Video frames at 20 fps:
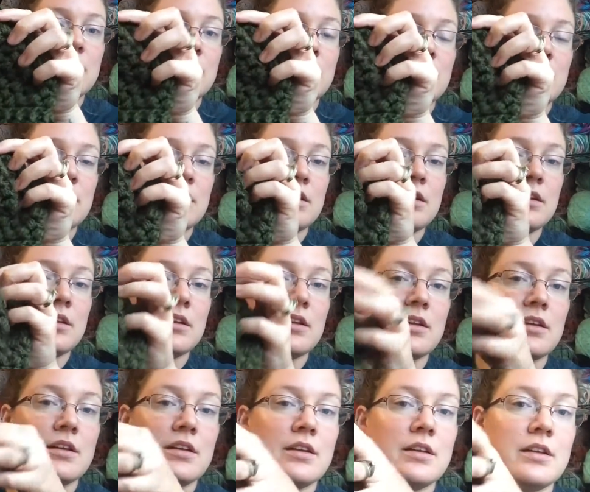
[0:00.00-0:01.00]

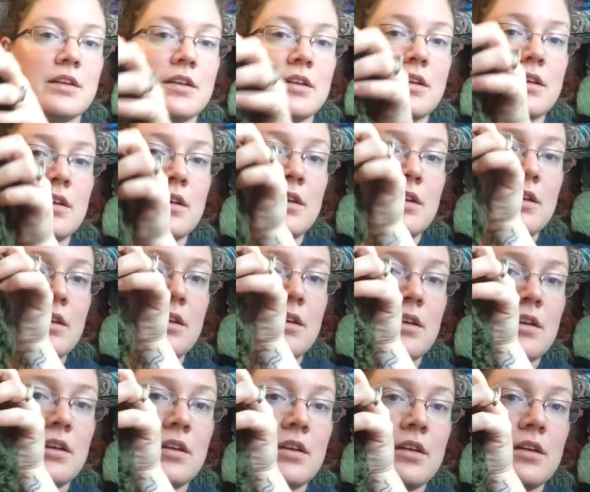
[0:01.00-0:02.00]

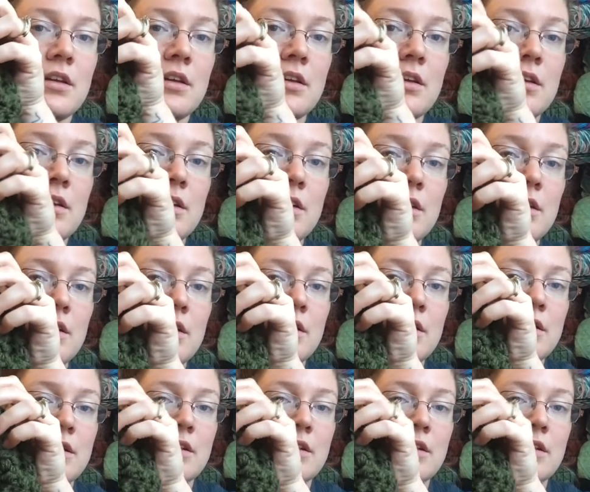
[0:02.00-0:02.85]
[no speech]